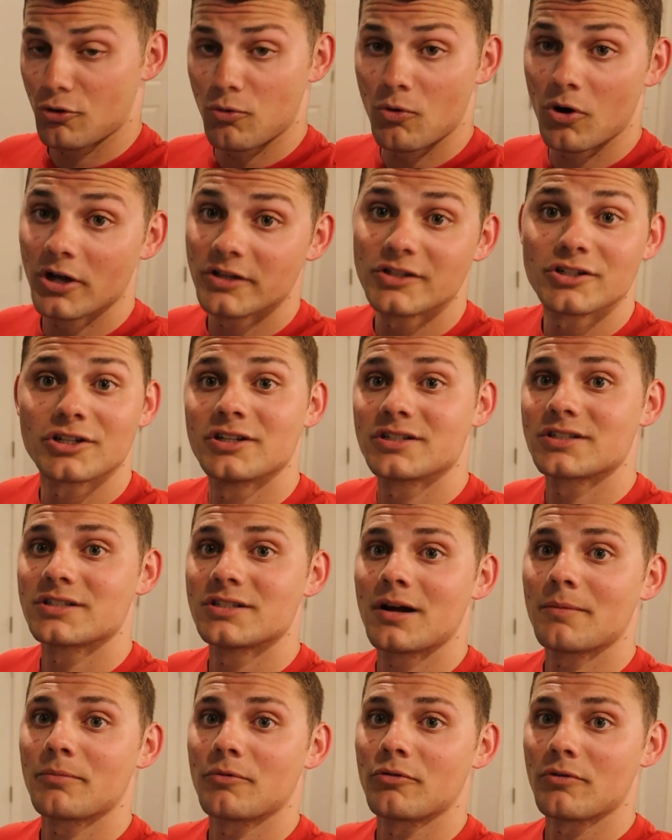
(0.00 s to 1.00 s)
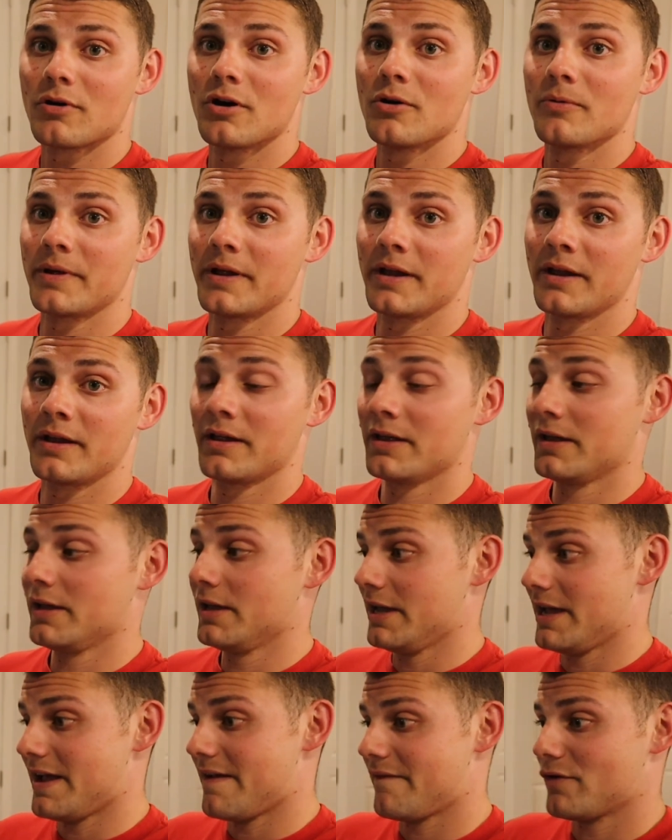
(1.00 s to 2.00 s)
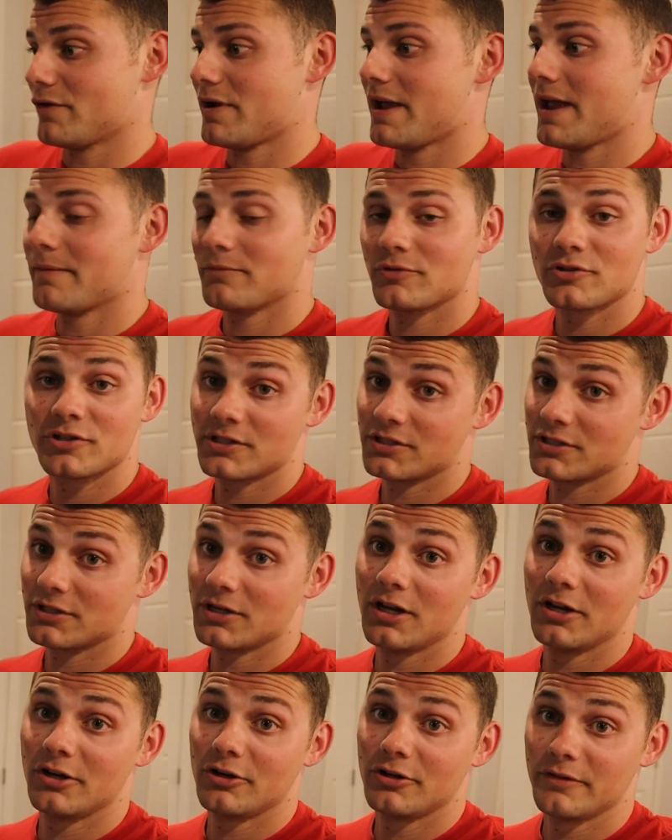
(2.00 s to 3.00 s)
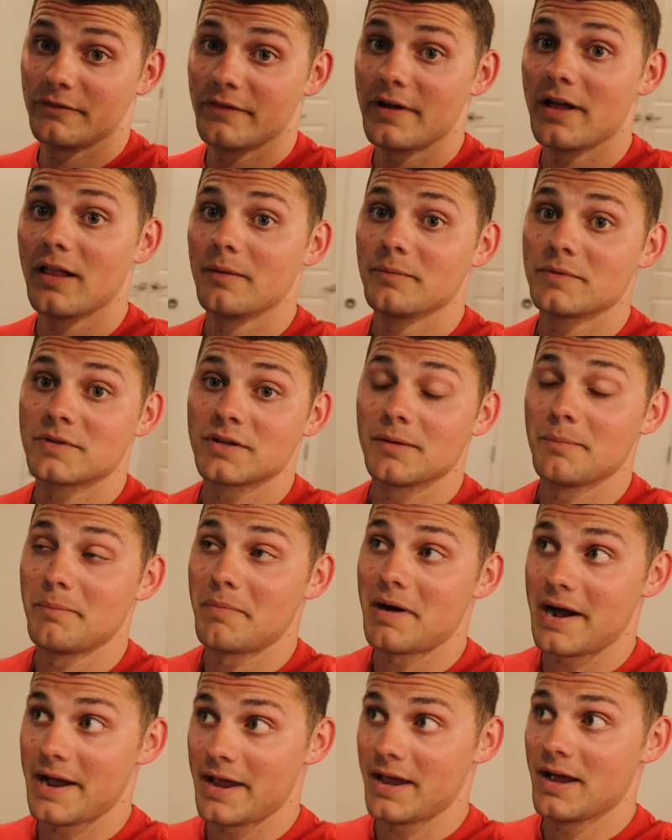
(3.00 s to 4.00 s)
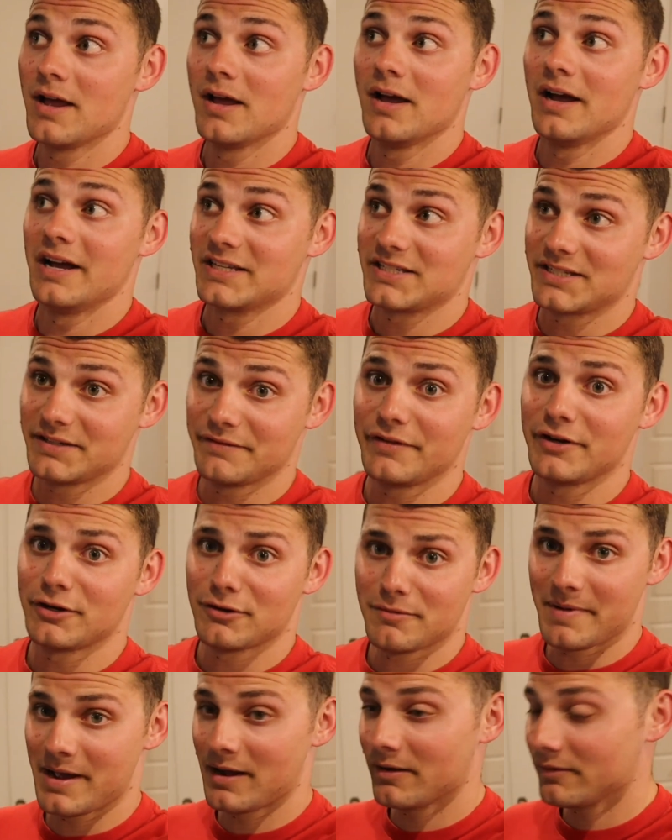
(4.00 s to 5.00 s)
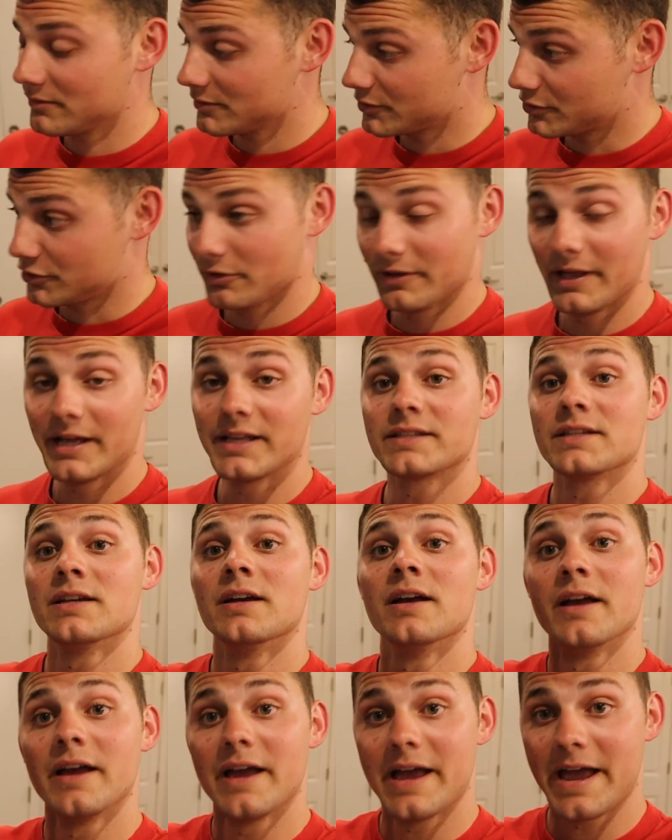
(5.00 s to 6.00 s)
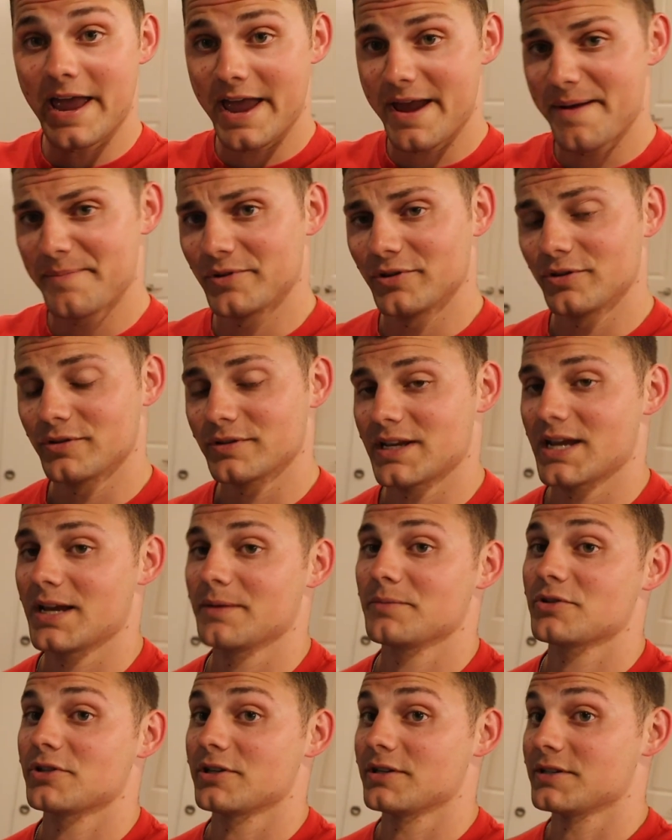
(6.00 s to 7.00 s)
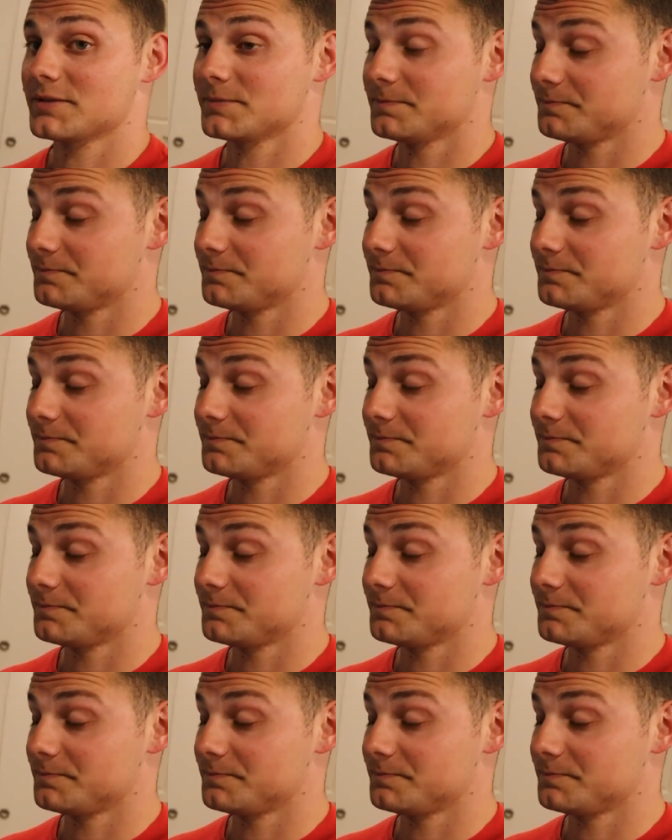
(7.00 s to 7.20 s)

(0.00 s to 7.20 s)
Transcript: quads are gonna stop growing if your hamstrings are underdeveloped by a severe amount. So let's hammer those hamstrings.